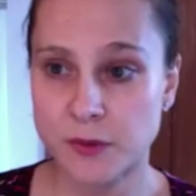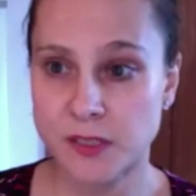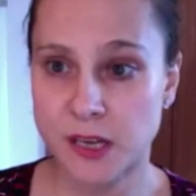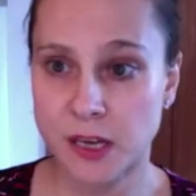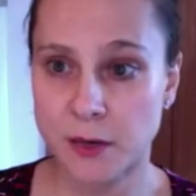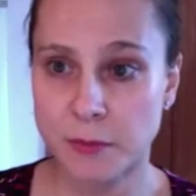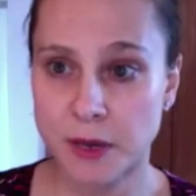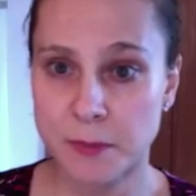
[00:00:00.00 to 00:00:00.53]
what's
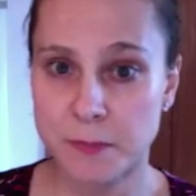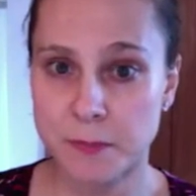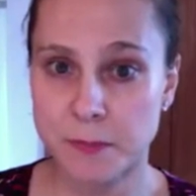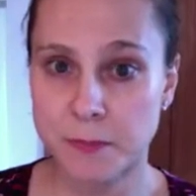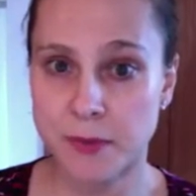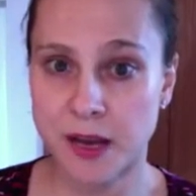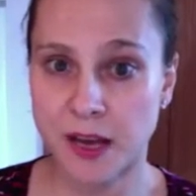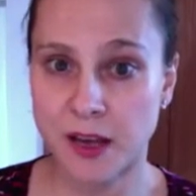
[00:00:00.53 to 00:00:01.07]
on my
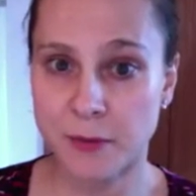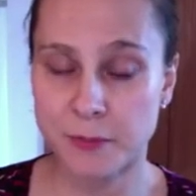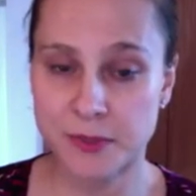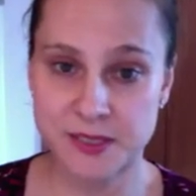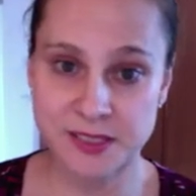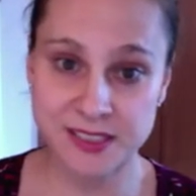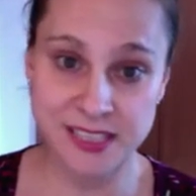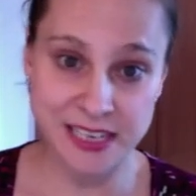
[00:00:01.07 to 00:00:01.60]

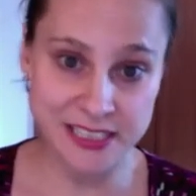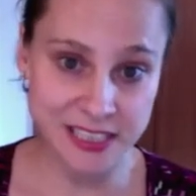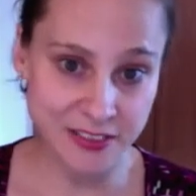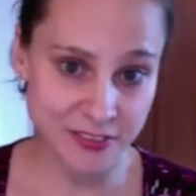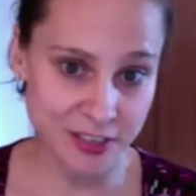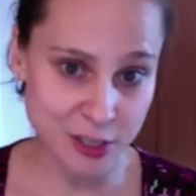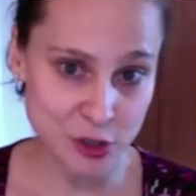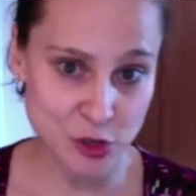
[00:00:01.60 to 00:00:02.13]
business
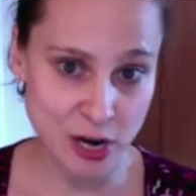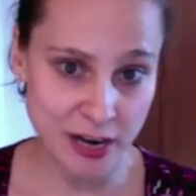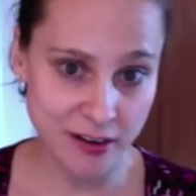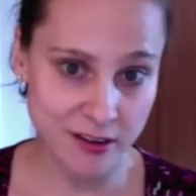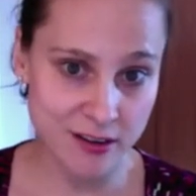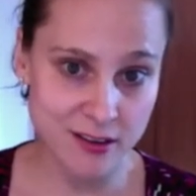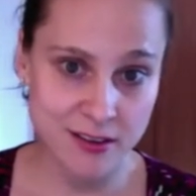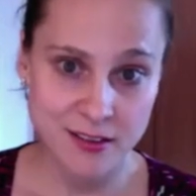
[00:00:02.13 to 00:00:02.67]
activity
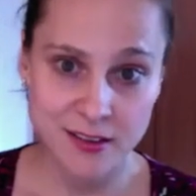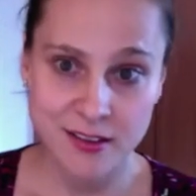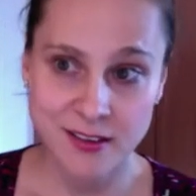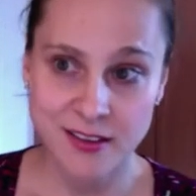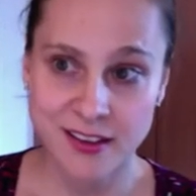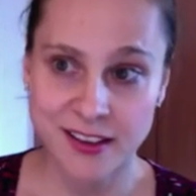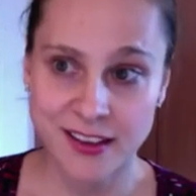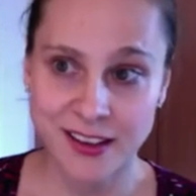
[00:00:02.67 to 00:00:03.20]
tracker
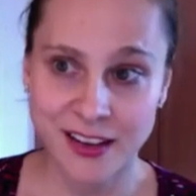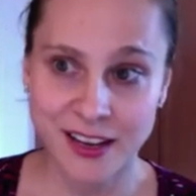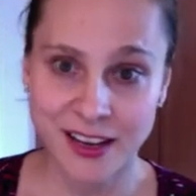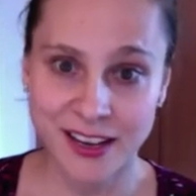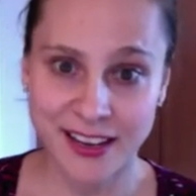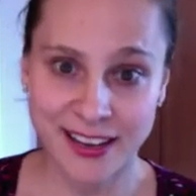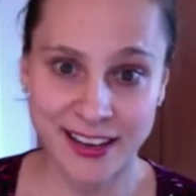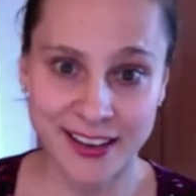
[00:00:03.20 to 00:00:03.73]

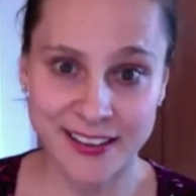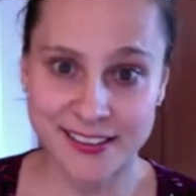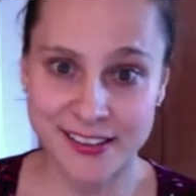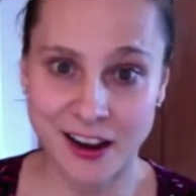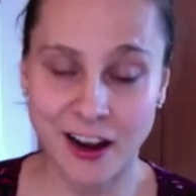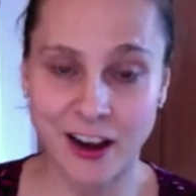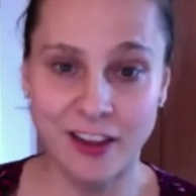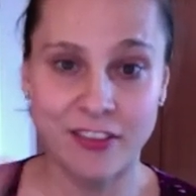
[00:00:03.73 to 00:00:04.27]
and
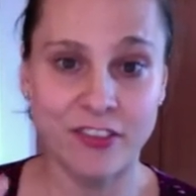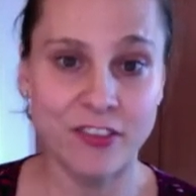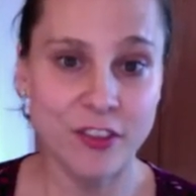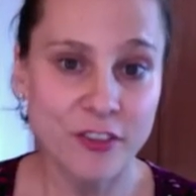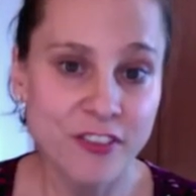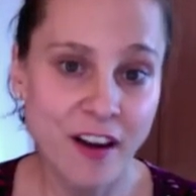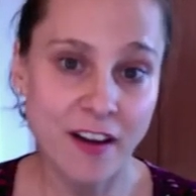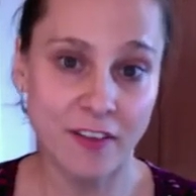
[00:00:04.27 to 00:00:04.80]
on
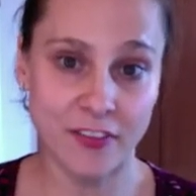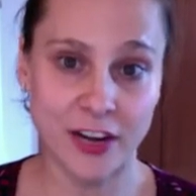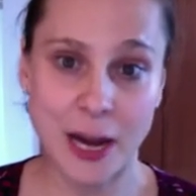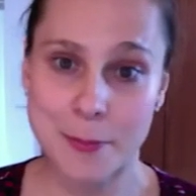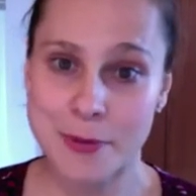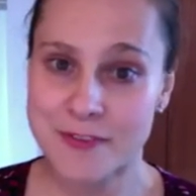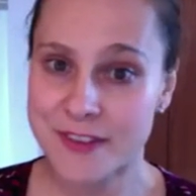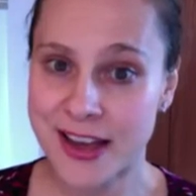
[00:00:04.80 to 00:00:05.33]
the file that I
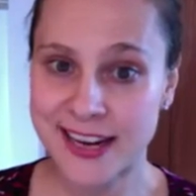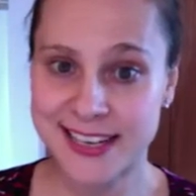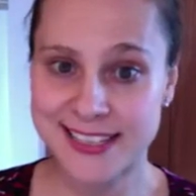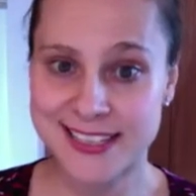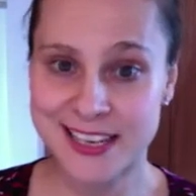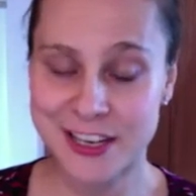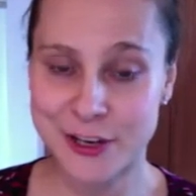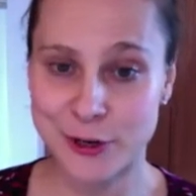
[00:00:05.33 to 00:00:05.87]
provided
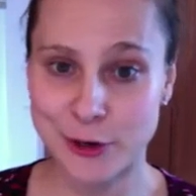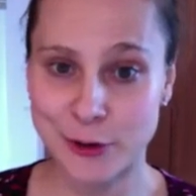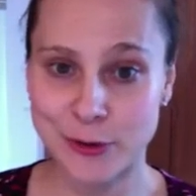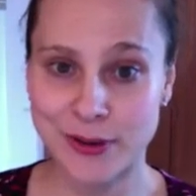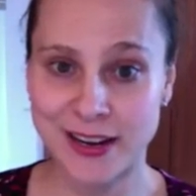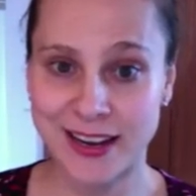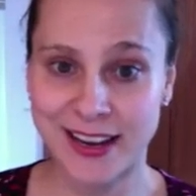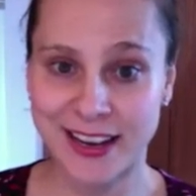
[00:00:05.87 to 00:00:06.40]
to
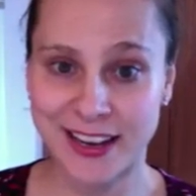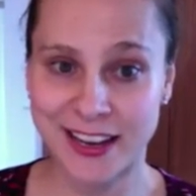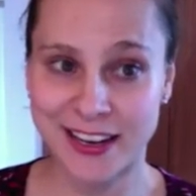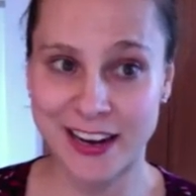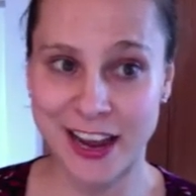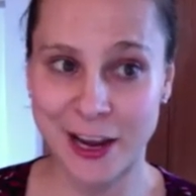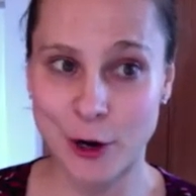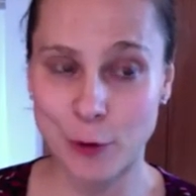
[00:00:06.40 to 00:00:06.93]
you.
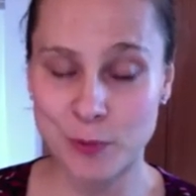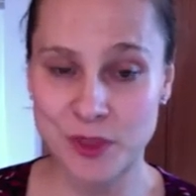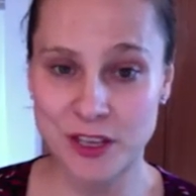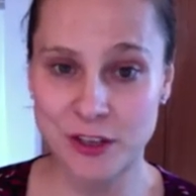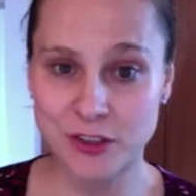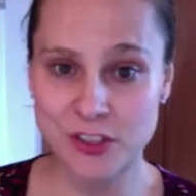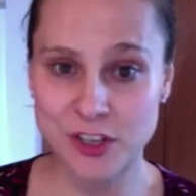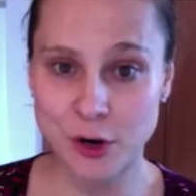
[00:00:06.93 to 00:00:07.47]
And I hope that
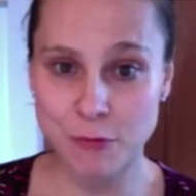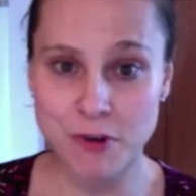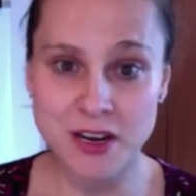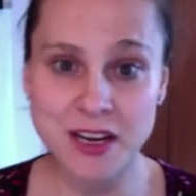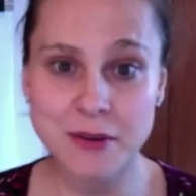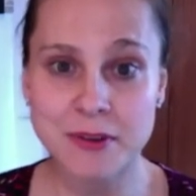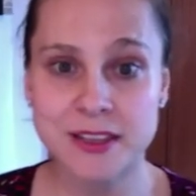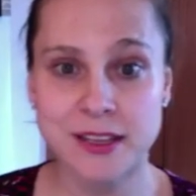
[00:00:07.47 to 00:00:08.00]
you'll start
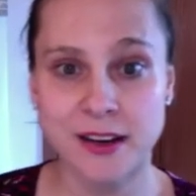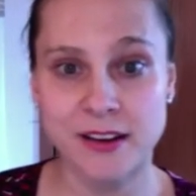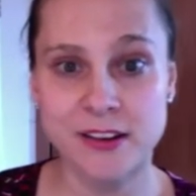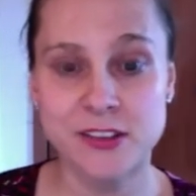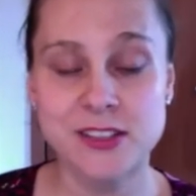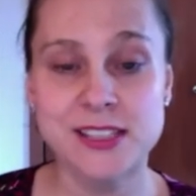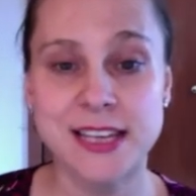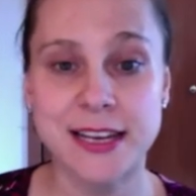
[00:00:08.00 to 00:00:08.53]
working with it, and
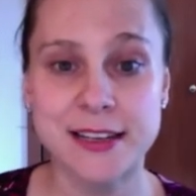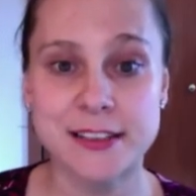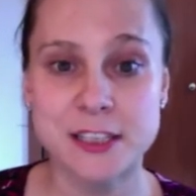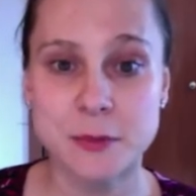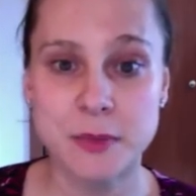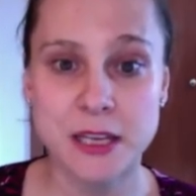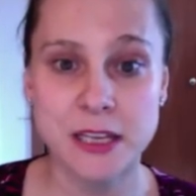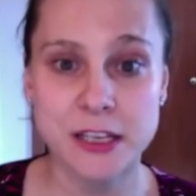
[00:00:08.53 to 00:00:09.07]
you'll send it
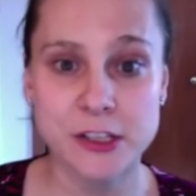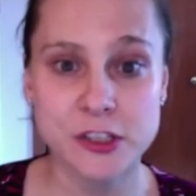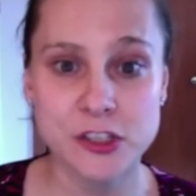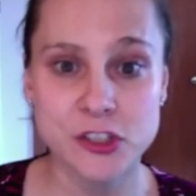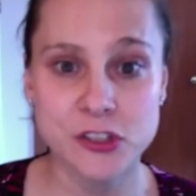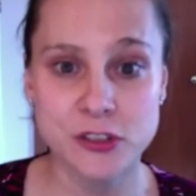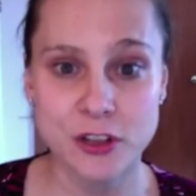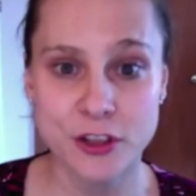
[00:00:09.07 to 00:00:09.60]
to me each